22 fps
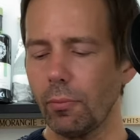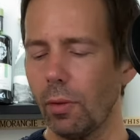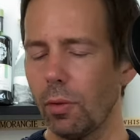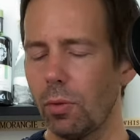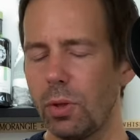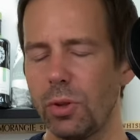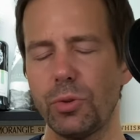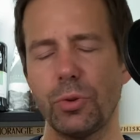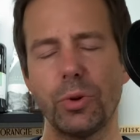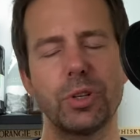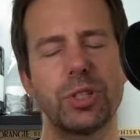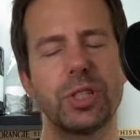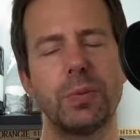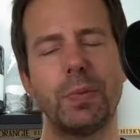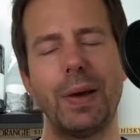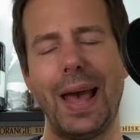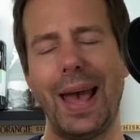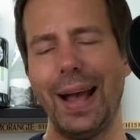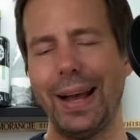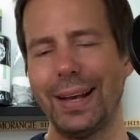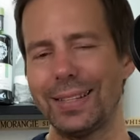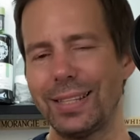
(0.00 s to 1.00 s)
These were some
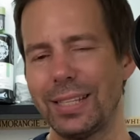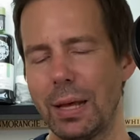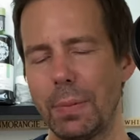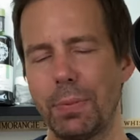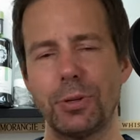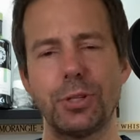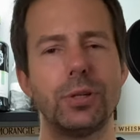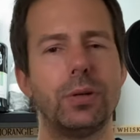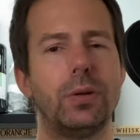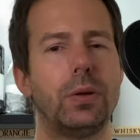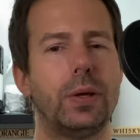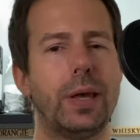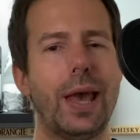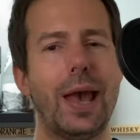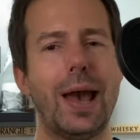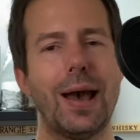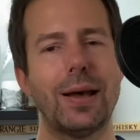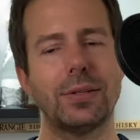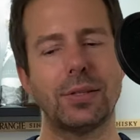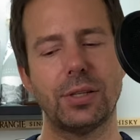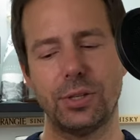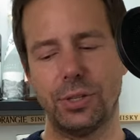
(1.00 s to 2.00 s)
exceptional
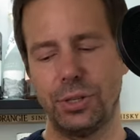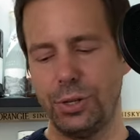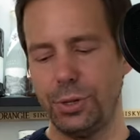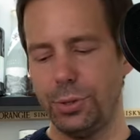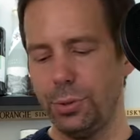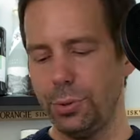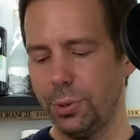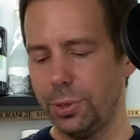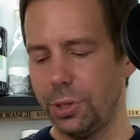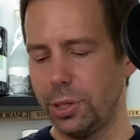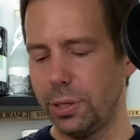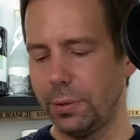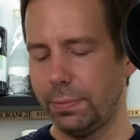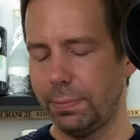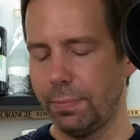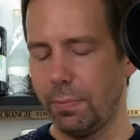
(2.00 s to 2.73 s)
casks used.